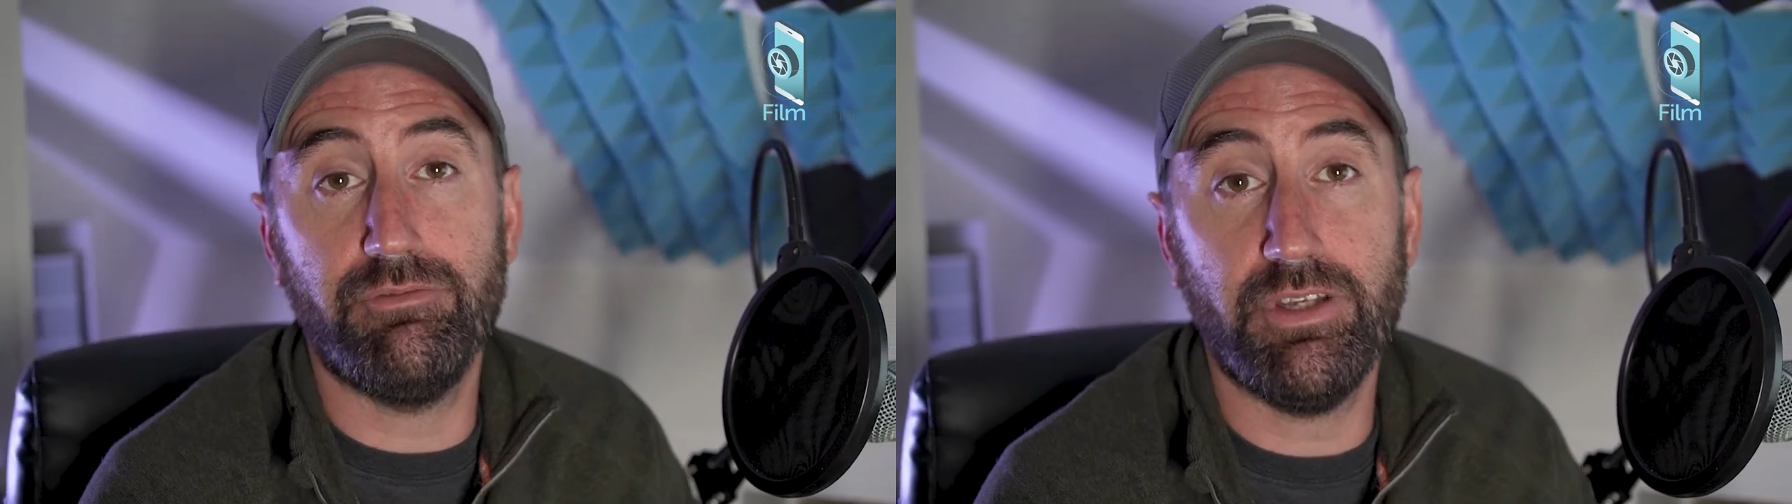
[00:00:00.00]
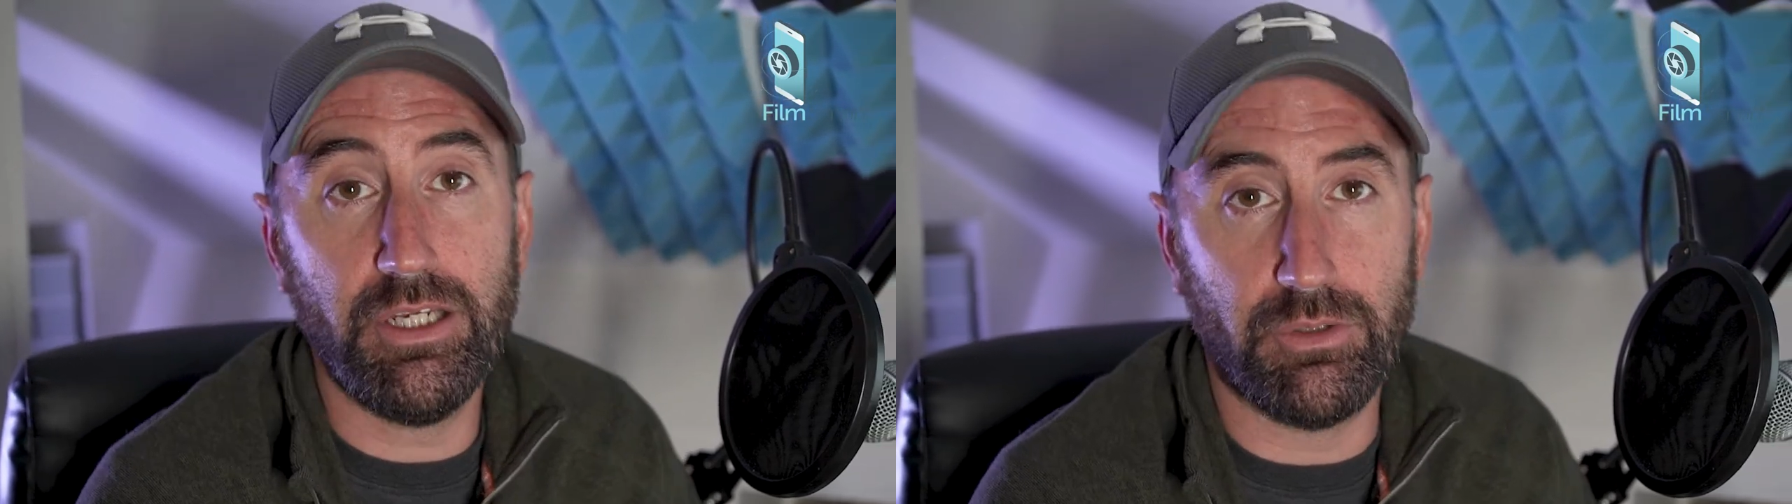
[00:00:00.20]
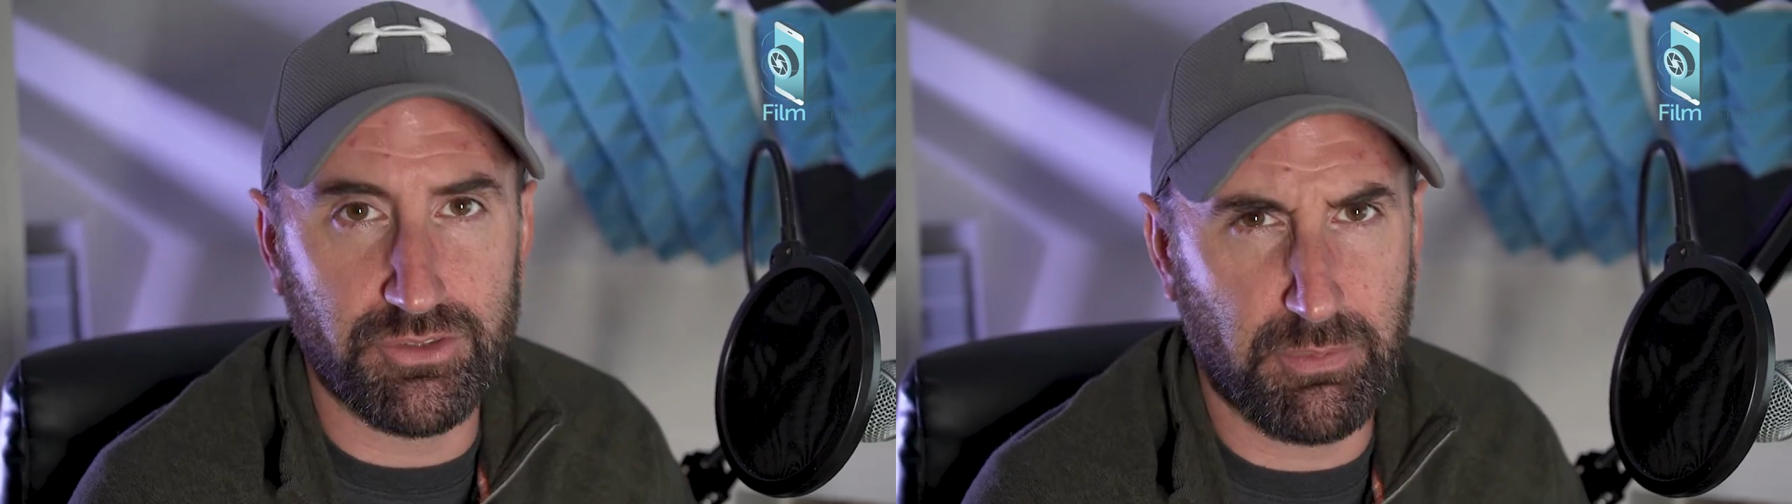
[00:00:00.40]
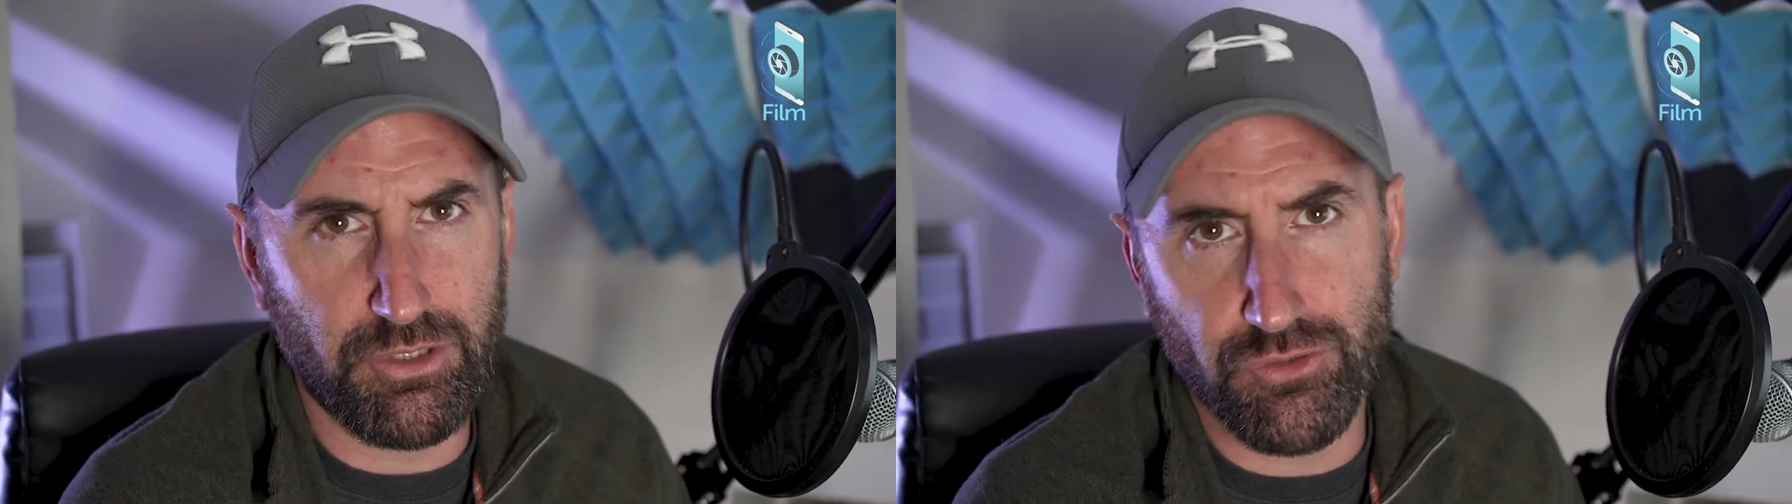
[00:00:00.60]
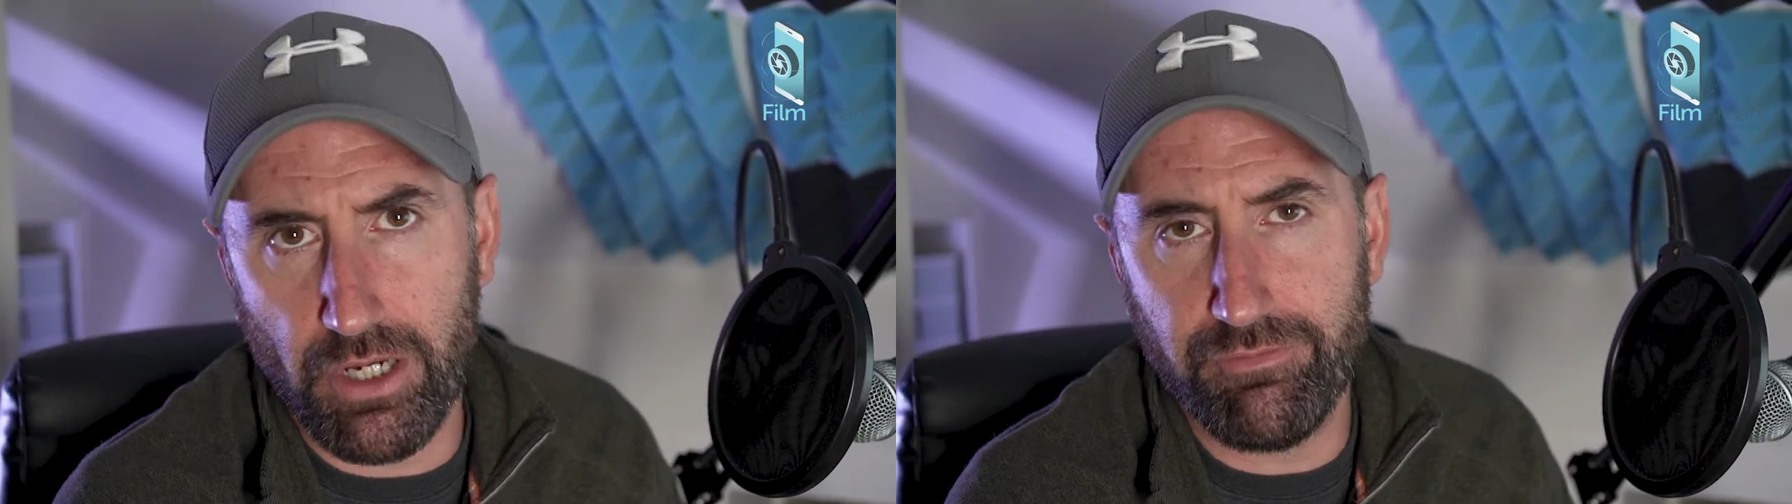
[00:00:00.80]
video. There's a
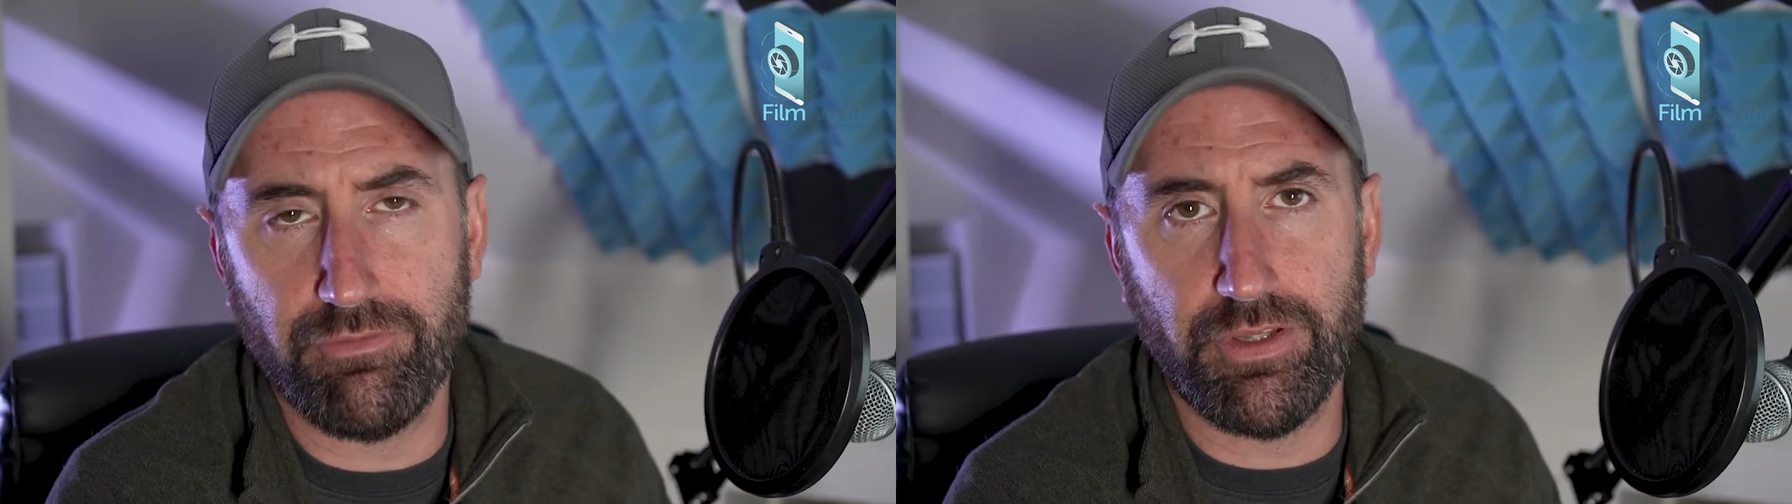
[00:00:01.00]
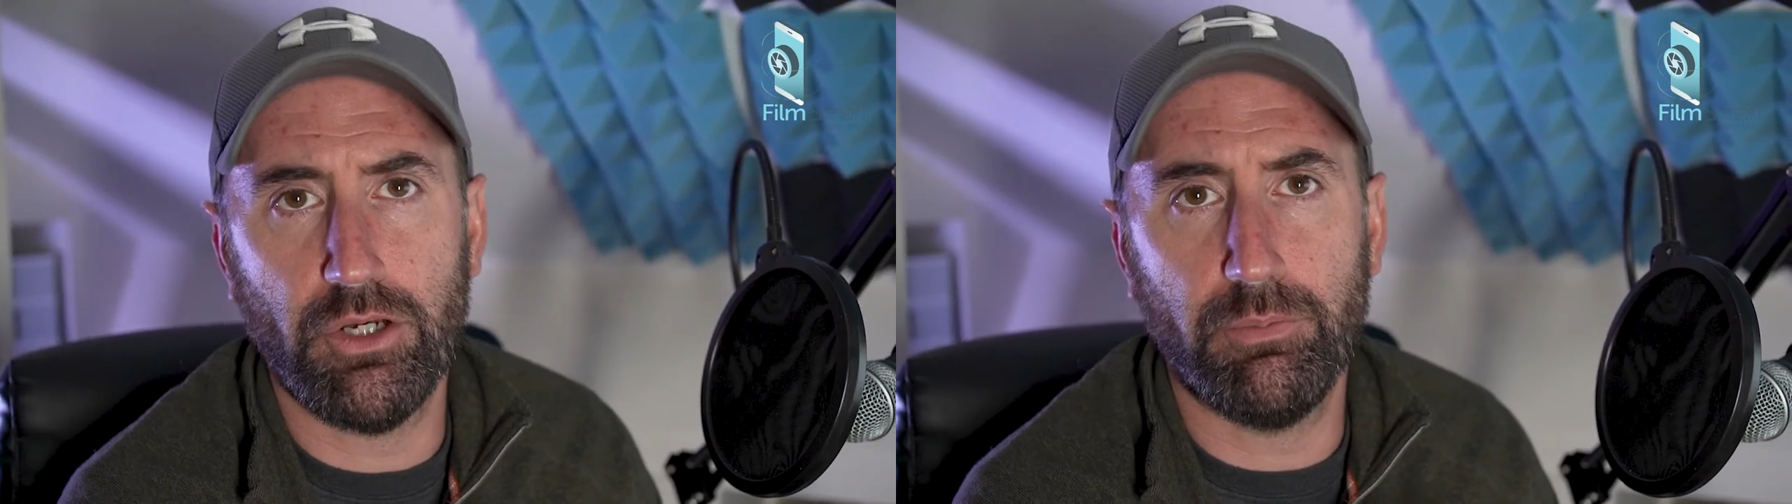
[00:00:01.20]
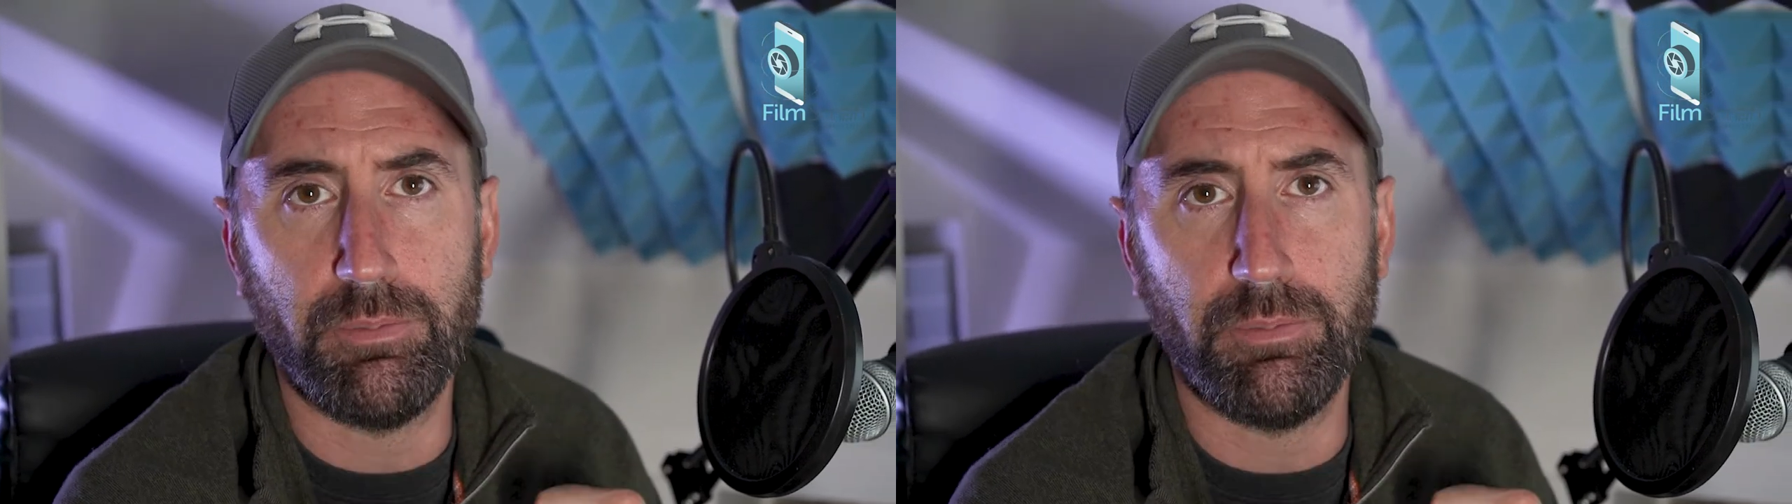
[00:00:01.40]
big drive for video.